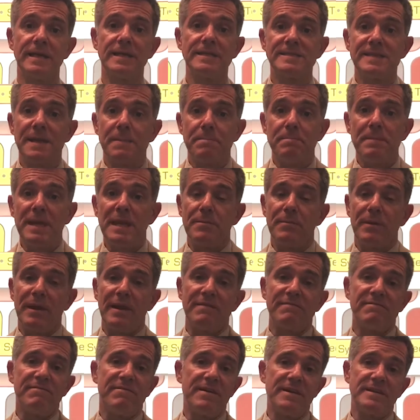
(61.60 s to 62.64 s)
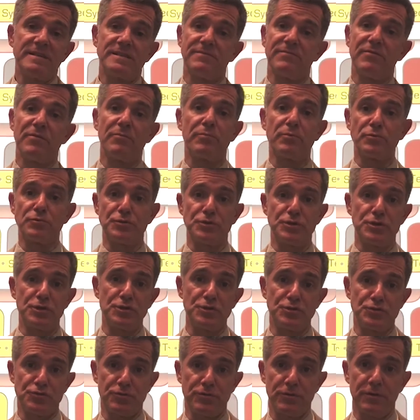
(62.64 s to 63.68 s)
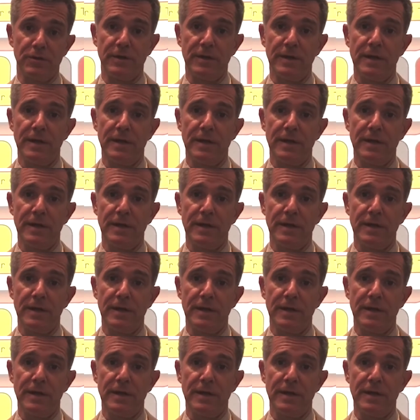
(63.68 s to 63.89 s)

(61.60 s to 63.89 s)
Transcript: it's a minimally invasive procedure.